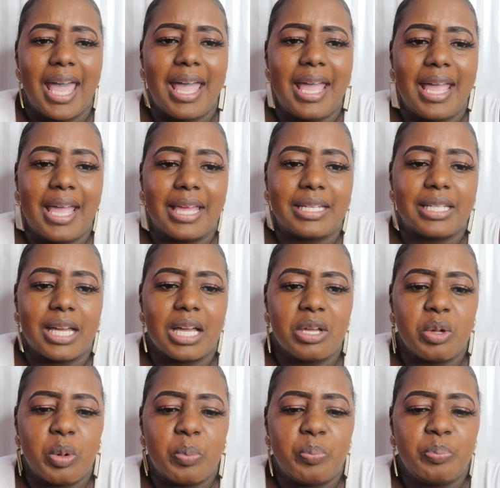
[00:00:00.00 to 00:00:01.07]
And
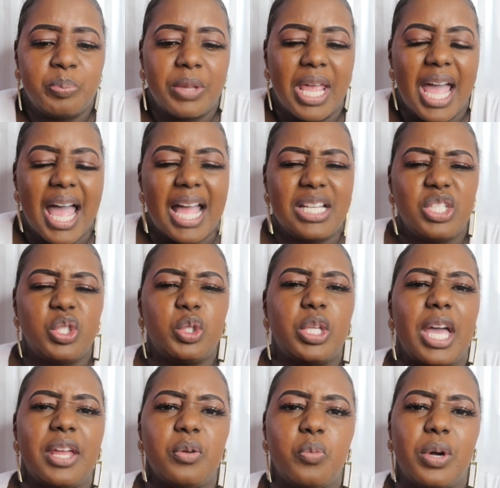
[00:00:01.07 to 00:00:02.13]
I just
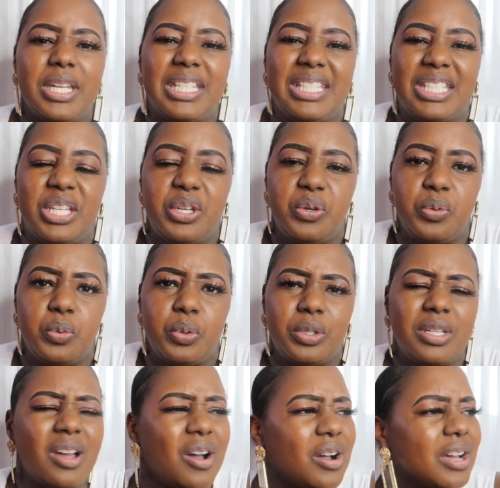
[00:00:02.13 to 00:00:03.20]
kind of wanted to
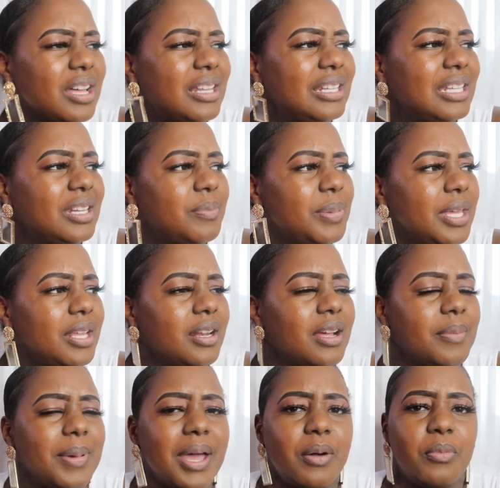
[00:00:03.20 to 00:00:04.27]
talk a little bit
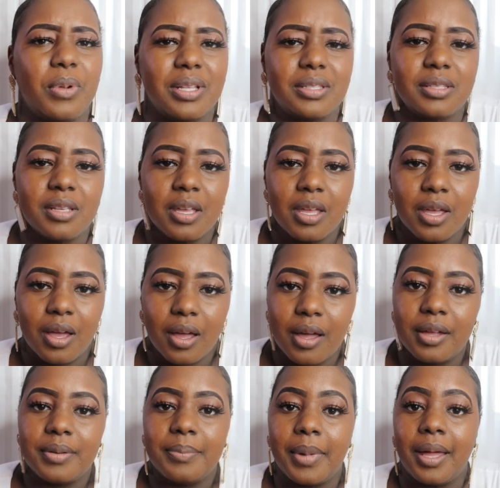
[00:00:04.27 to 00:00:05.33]
about what's
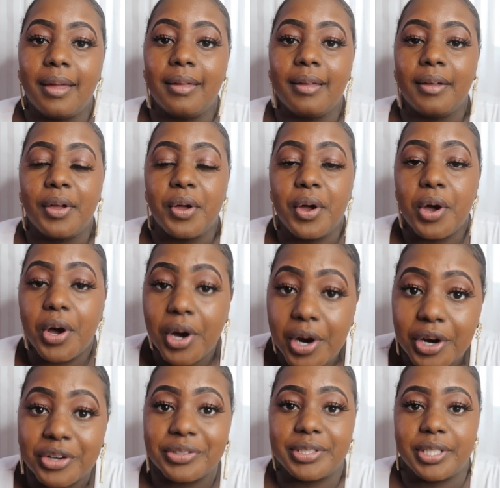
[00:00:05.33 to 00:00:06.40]
on my
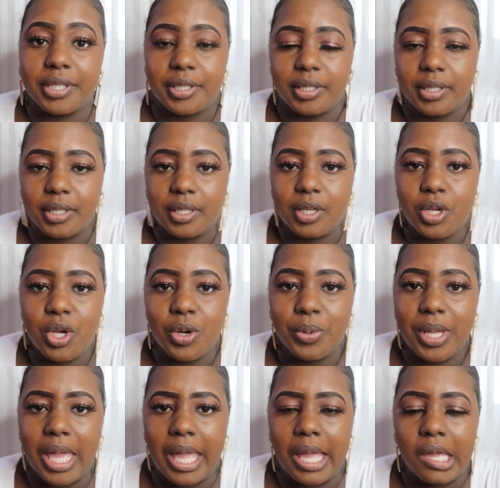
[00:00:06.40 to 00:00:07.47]
heart,
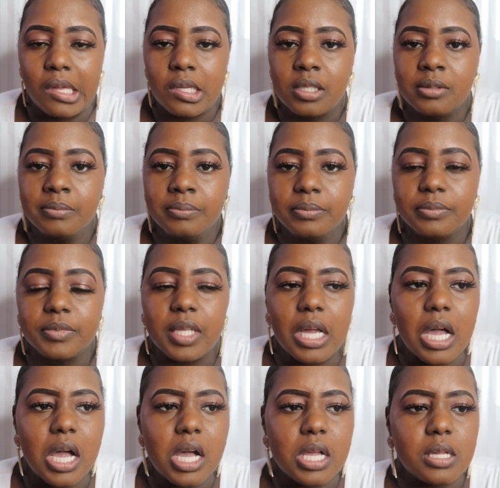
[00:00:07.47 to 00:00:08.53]
okay?
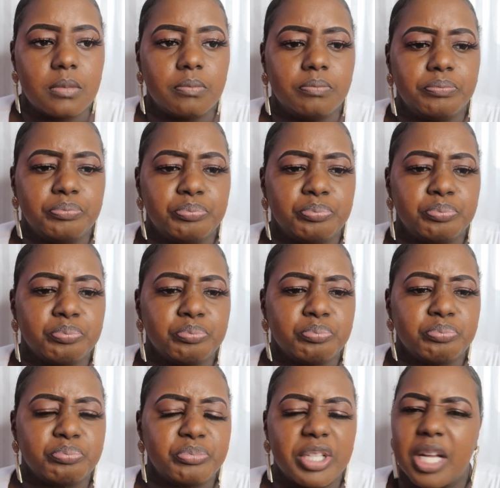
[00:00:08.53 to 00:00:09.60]
I'm
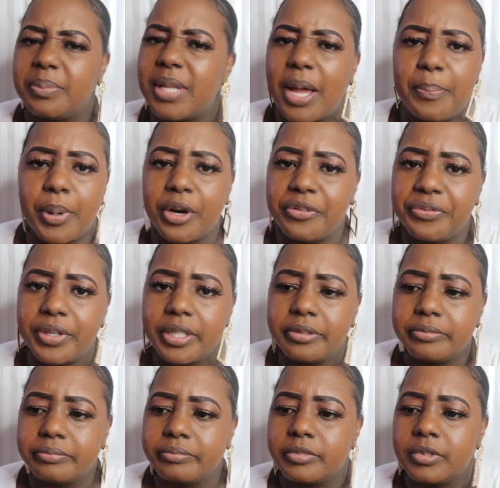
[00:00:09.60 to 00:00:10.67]
not perfect.